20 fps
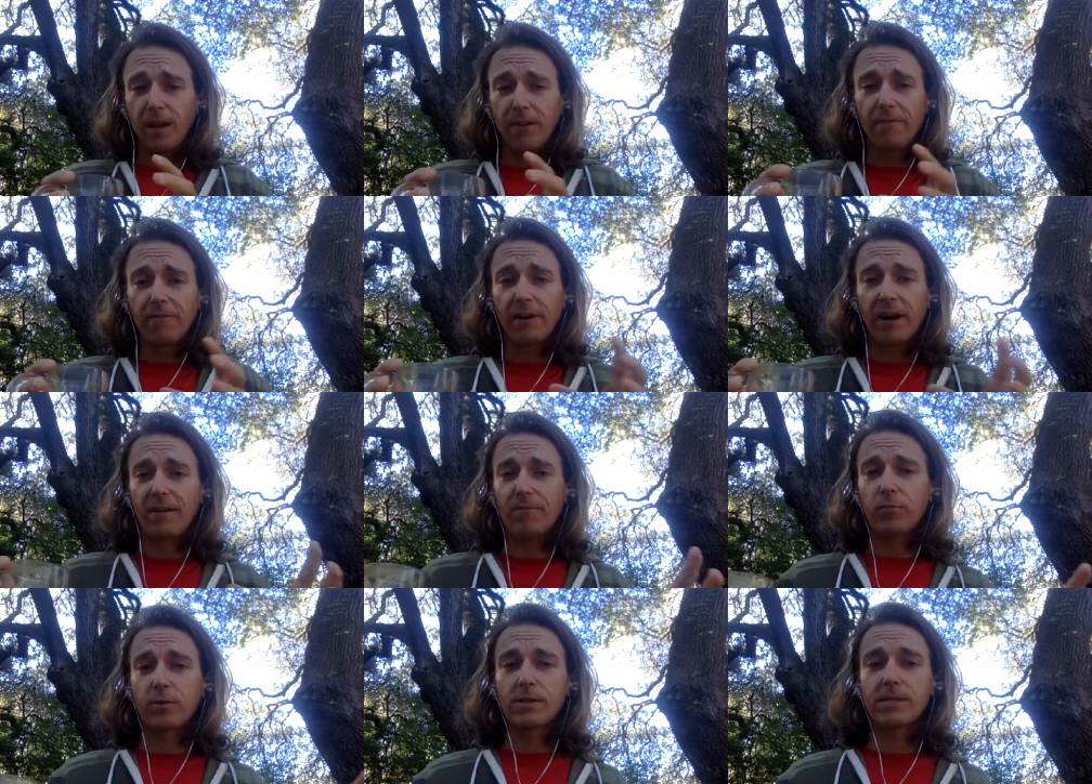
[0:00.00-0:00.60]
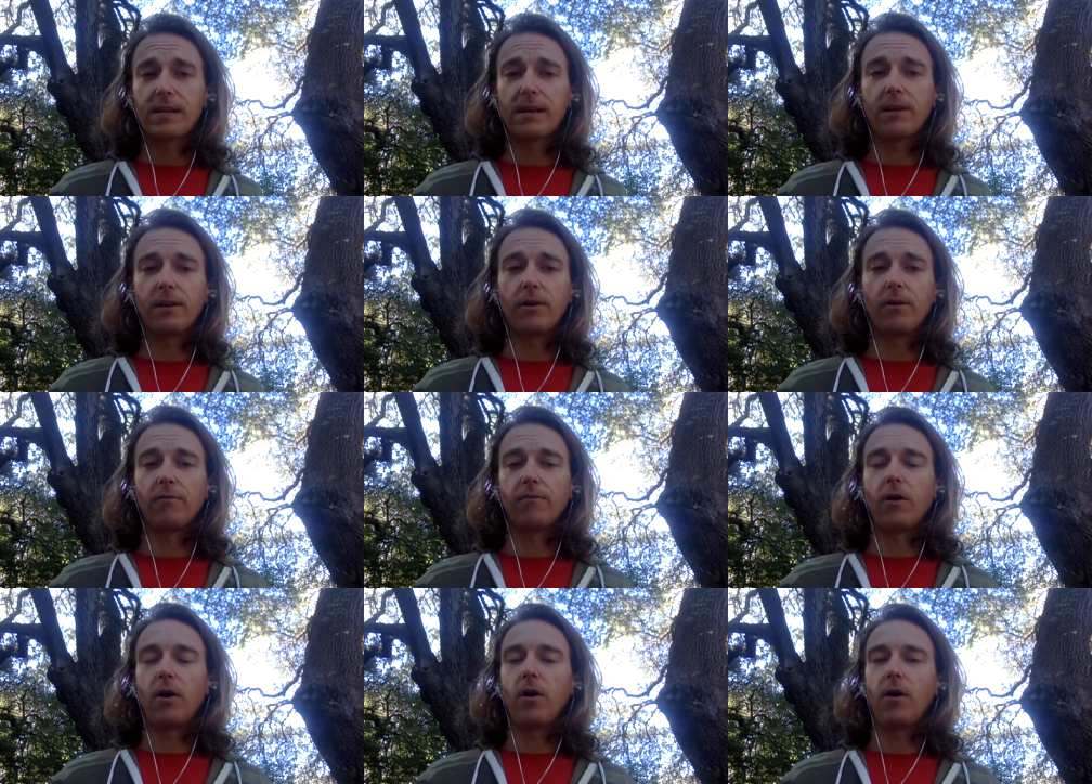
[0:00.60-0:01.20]
5%
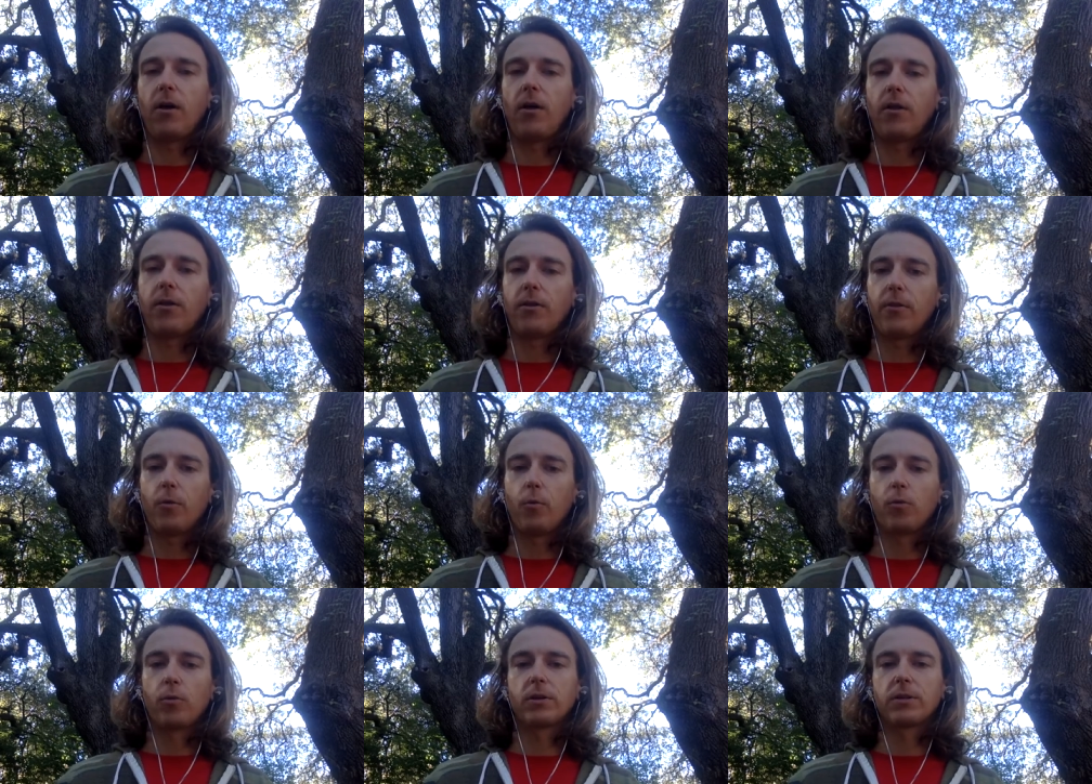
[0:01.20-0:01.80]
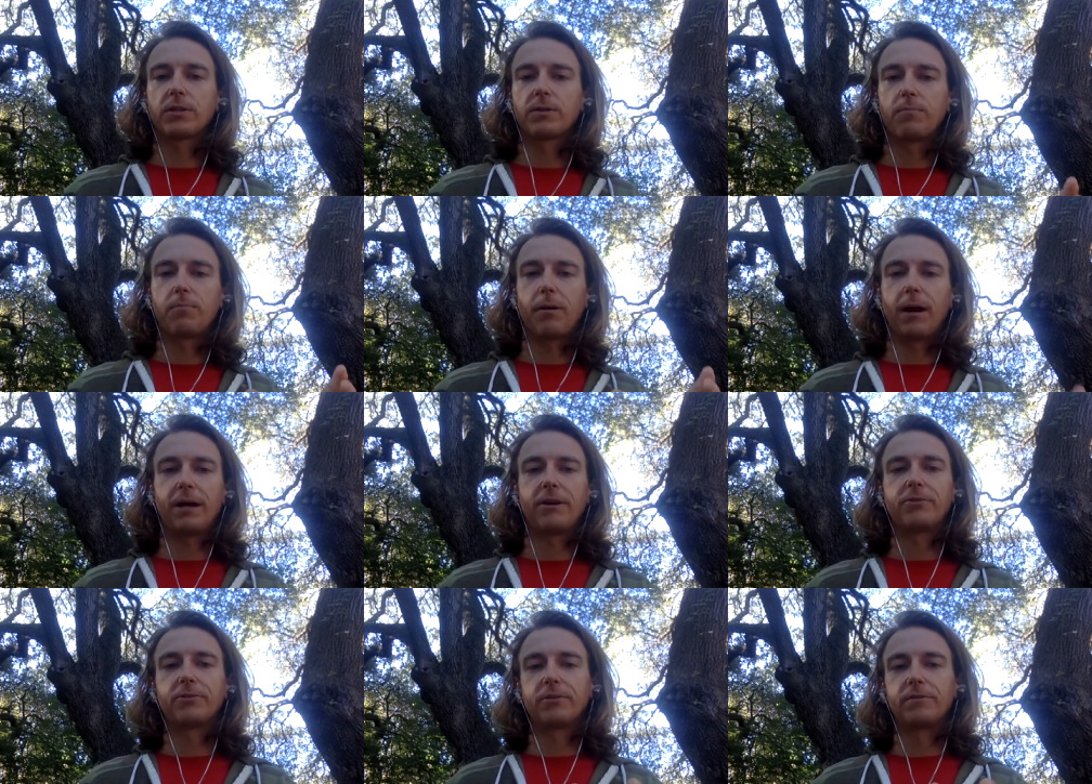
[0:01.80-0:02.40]
of all the world's
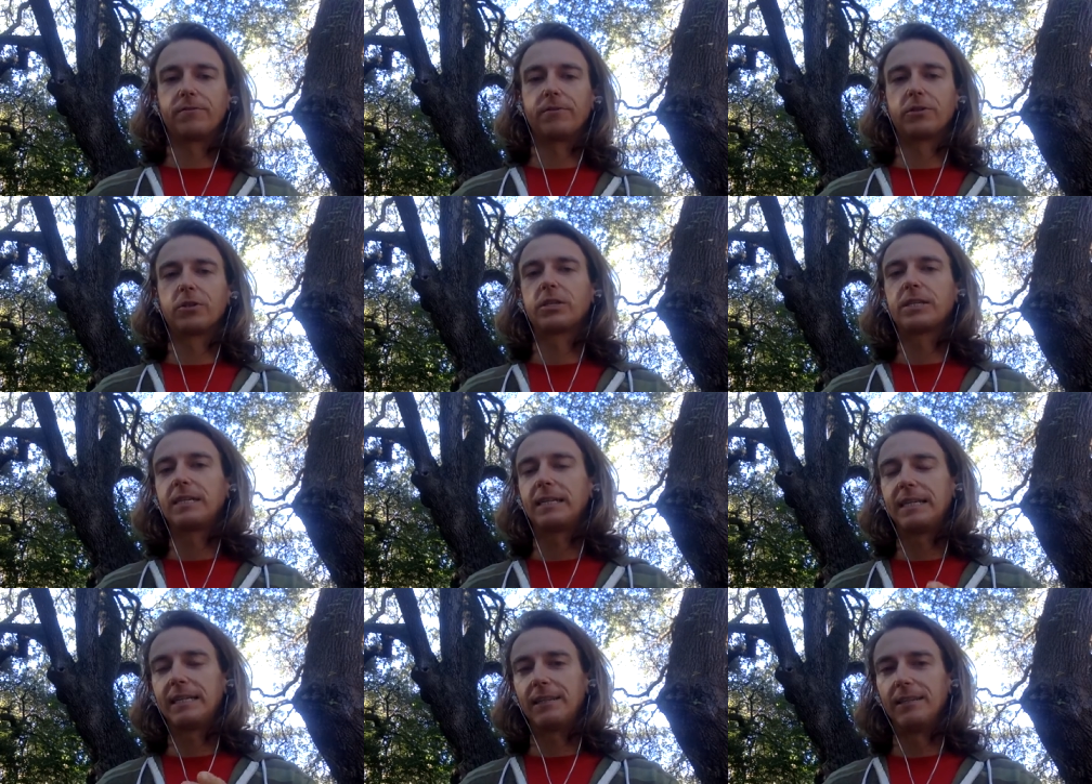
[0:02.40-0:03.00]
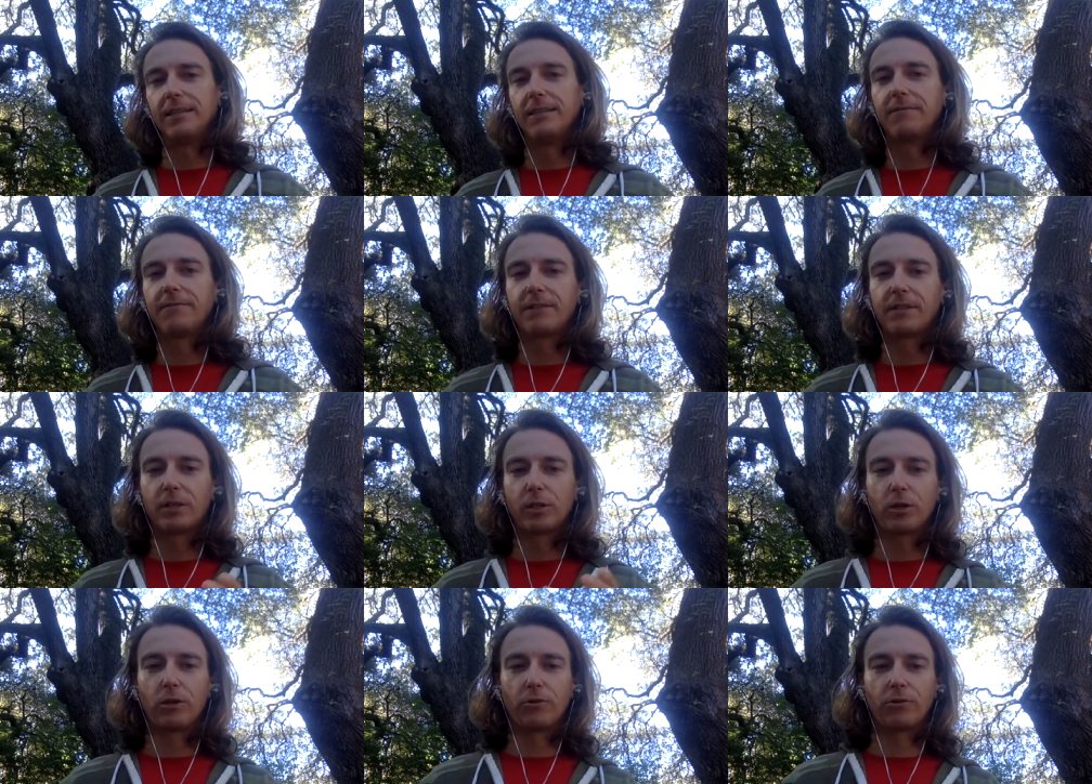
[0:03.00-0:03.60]
biodiversity
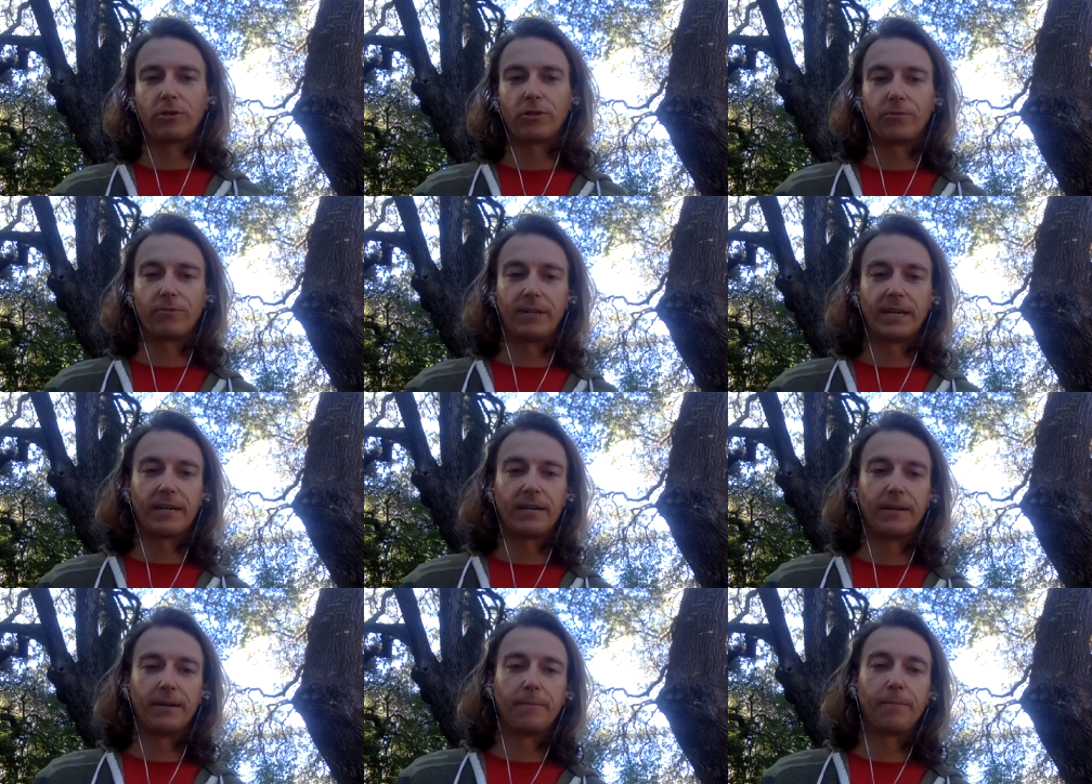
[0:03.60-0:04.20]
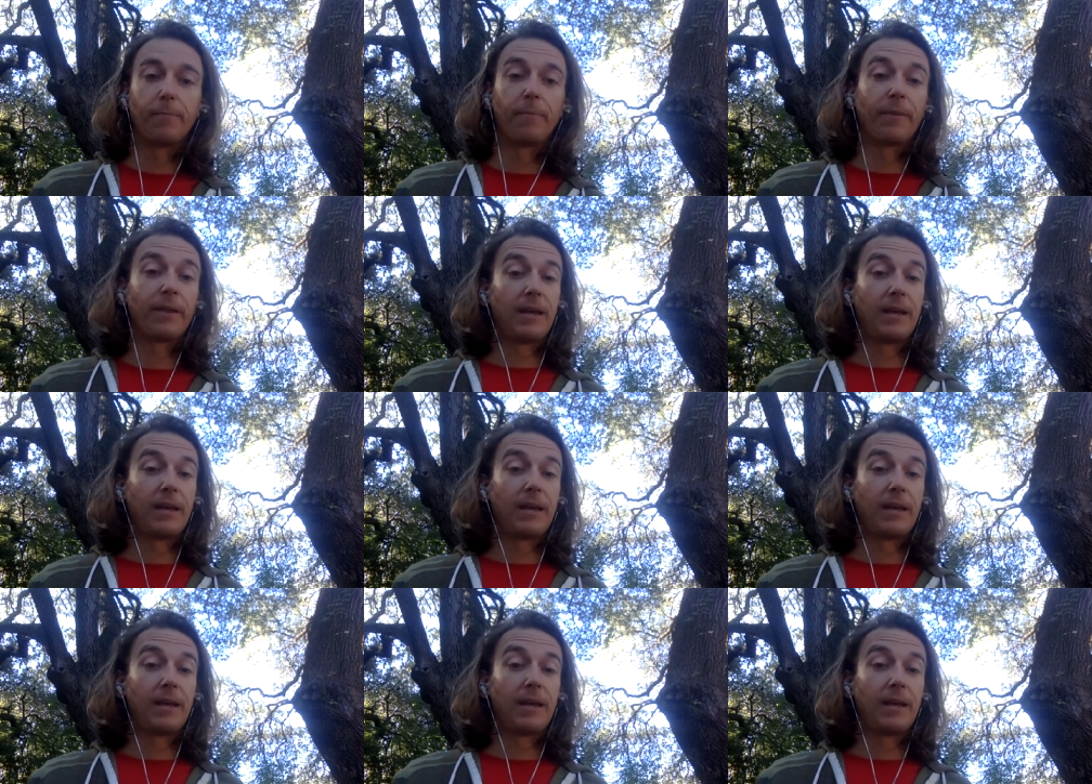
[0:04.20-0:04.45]
lives in Costa Rica.